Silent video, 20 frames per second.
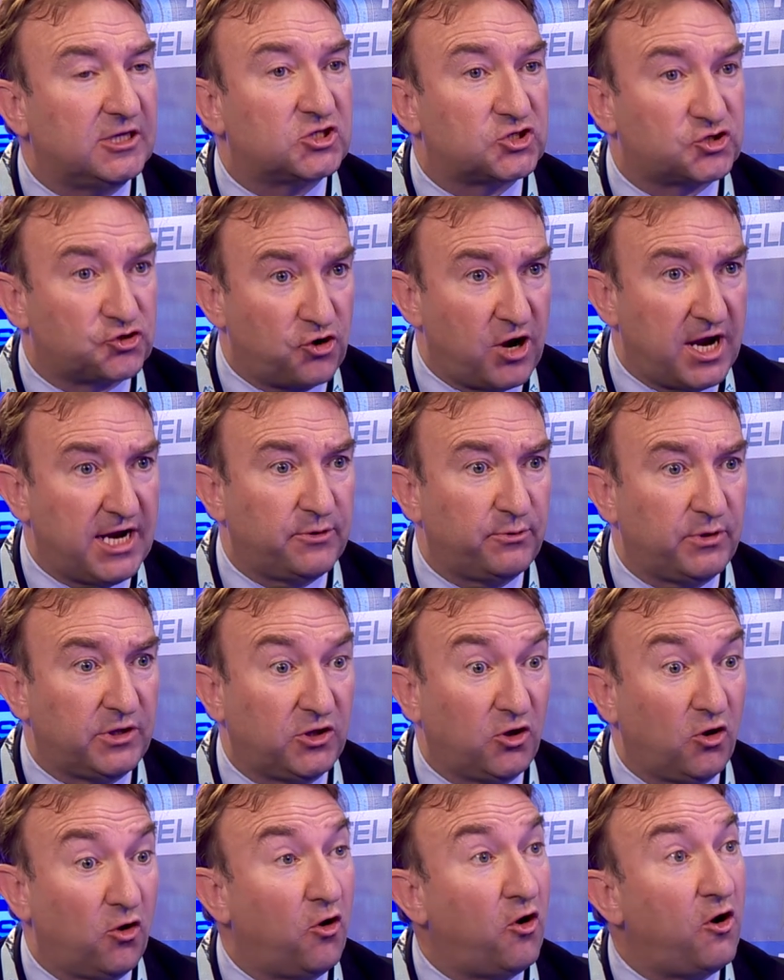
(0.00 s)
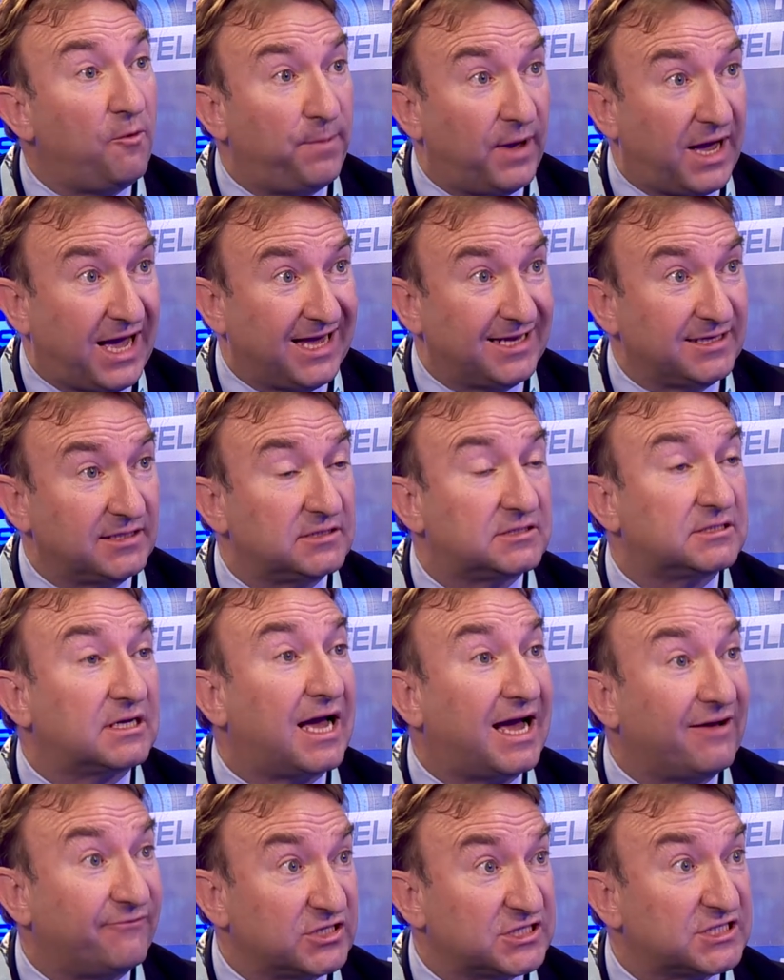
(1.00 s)
trade with Europe and
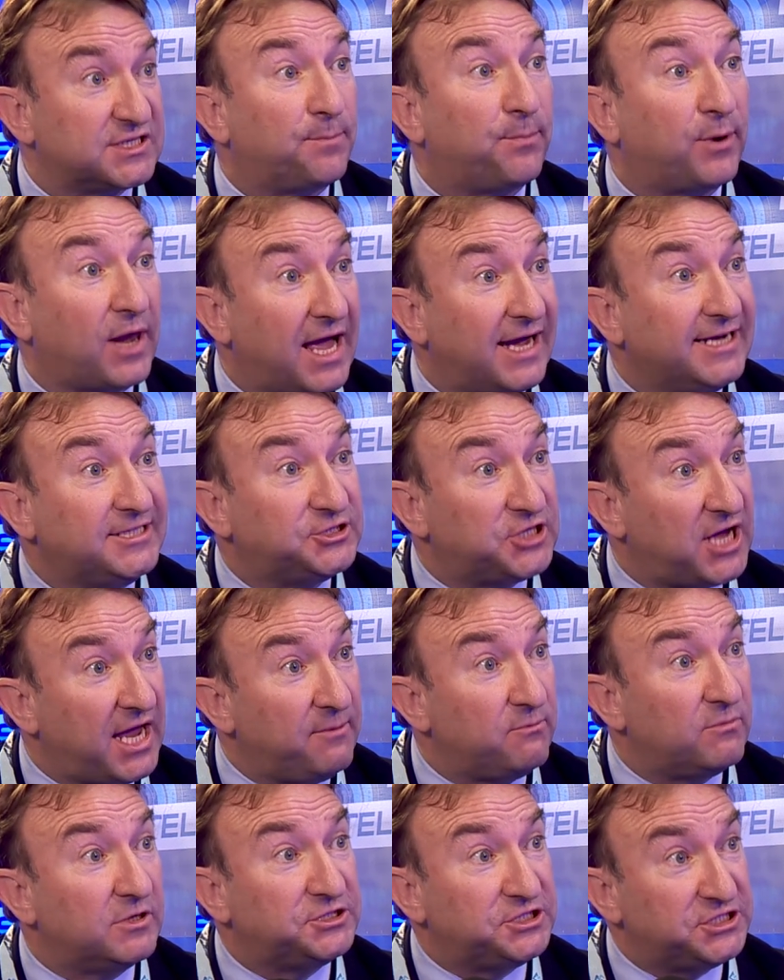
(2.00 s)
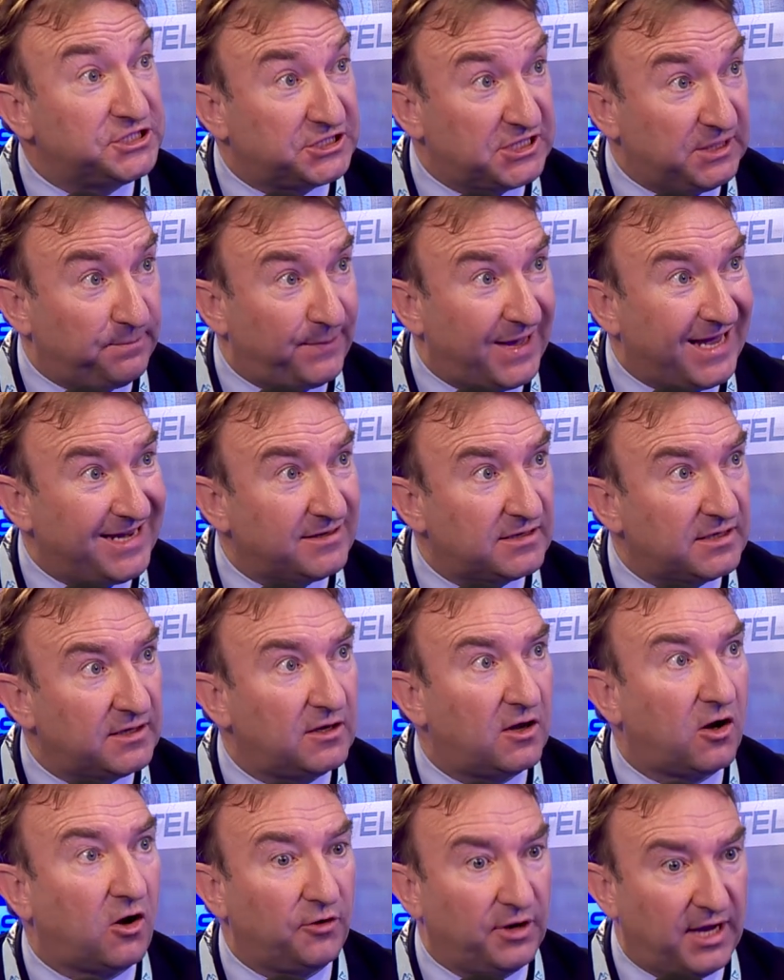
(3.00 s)
have a supply chain which is dependent
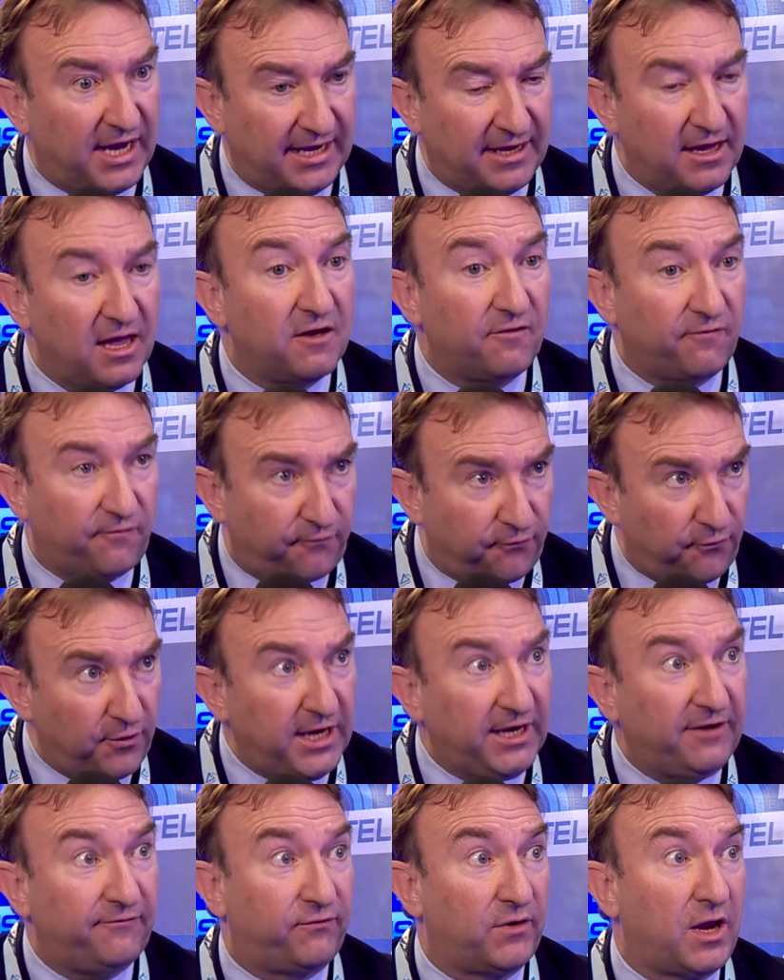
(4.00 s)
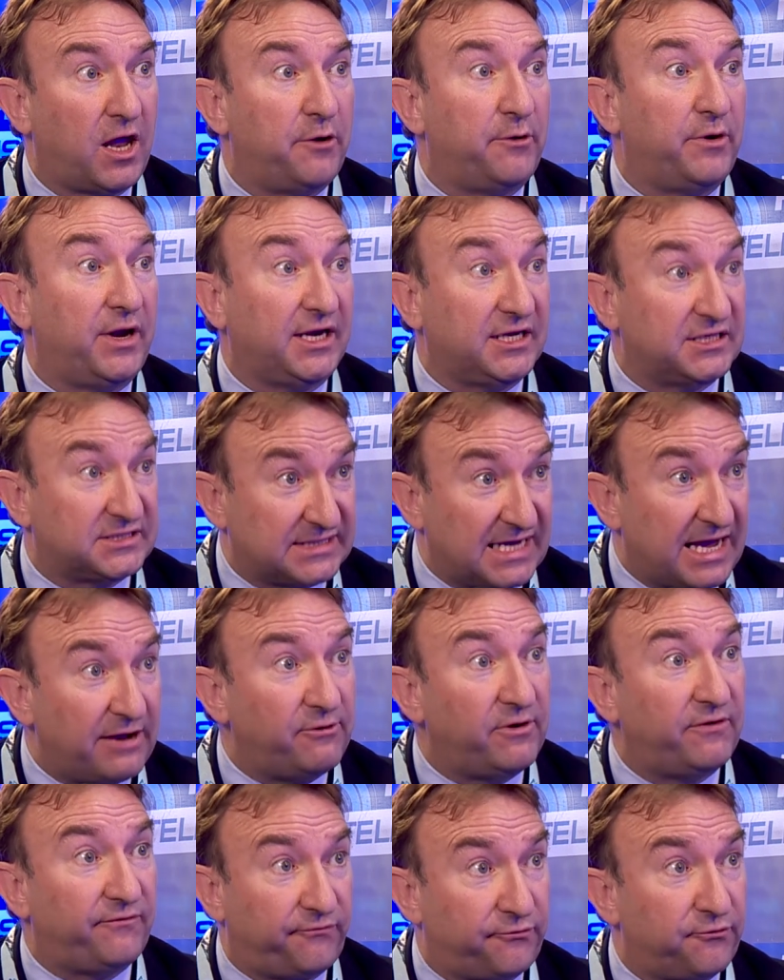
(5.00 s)
on a free-flowing,
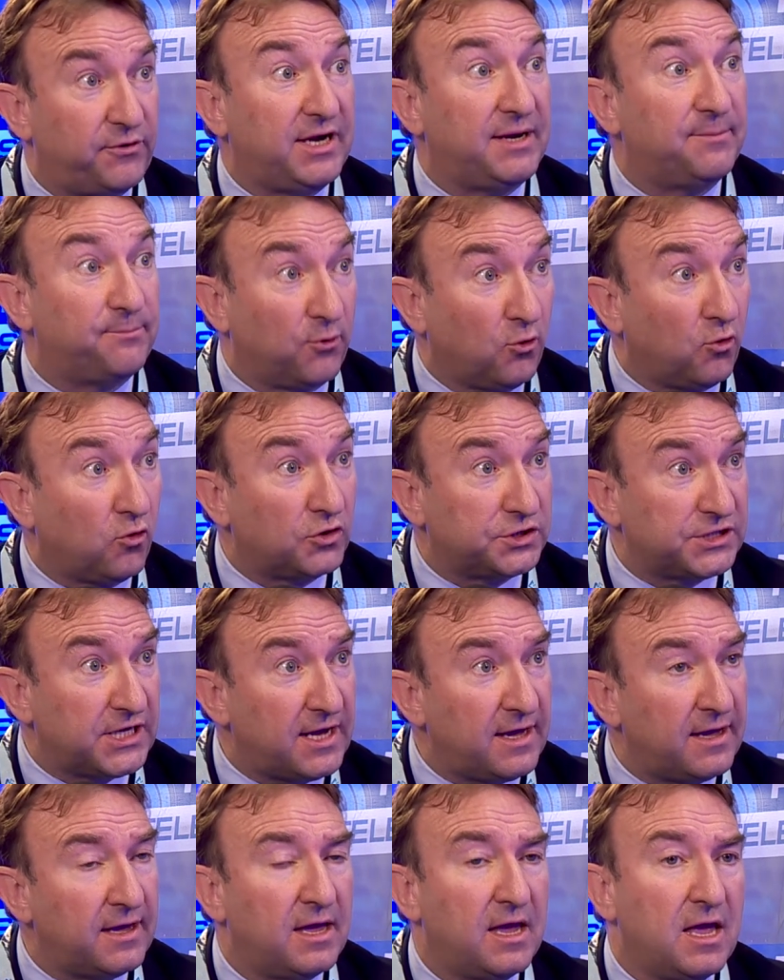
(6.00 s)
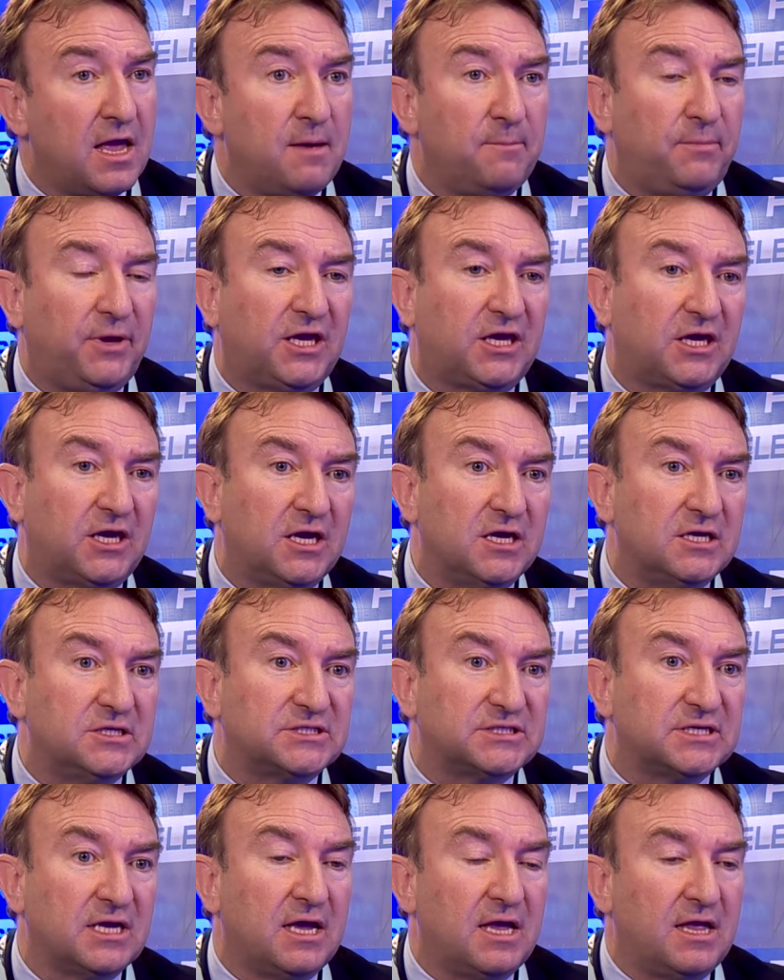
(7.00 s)
tariff-free border,
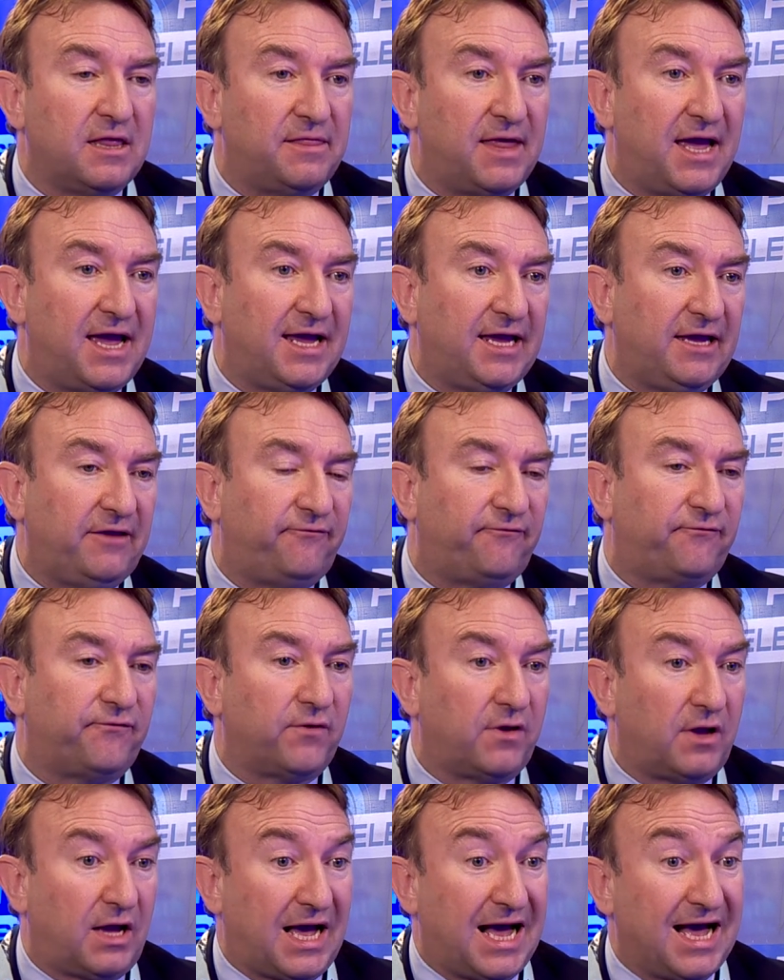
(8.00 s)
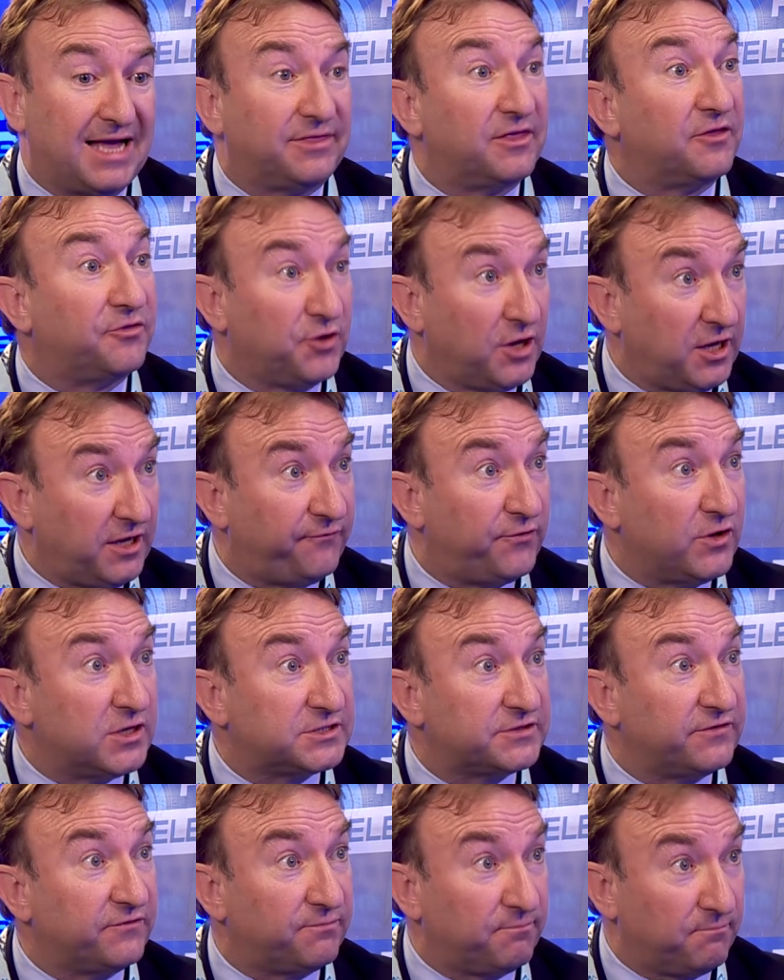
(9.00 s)
because they've had the
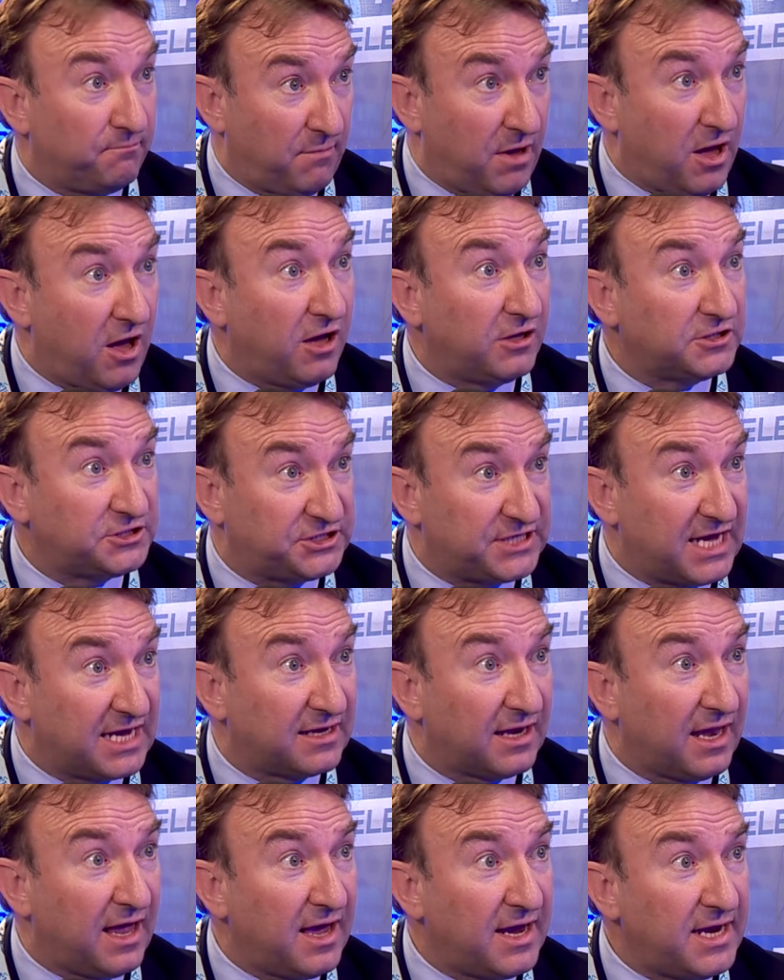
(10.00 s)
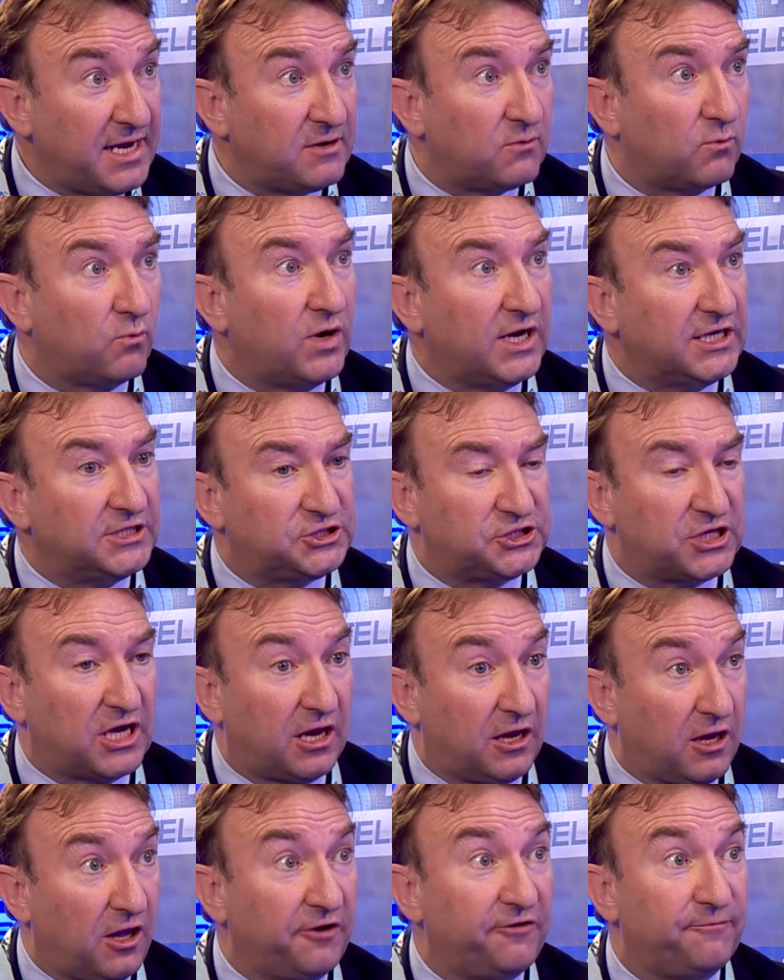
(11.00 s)
31st of March deadline, which a
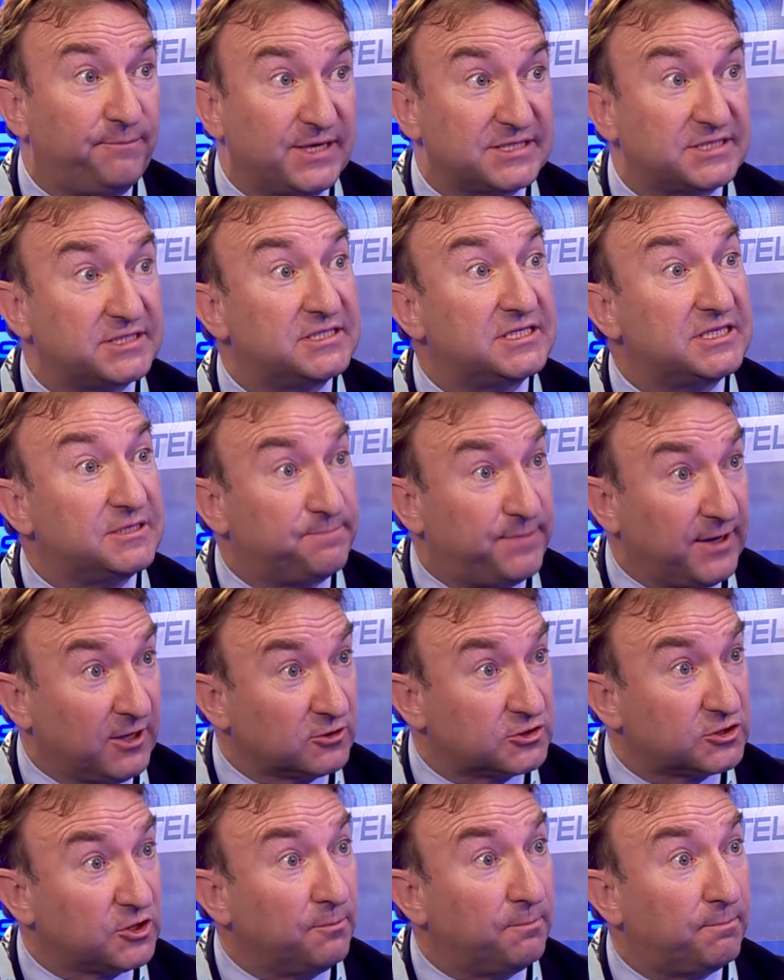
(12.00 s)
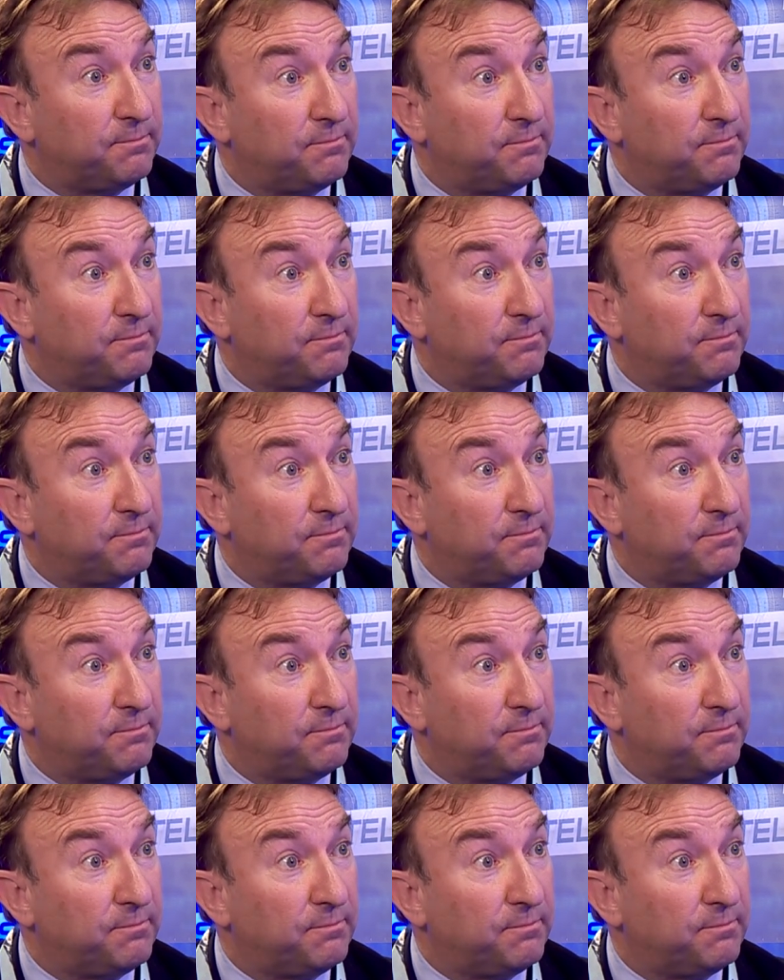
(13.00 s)
lot of businesses built up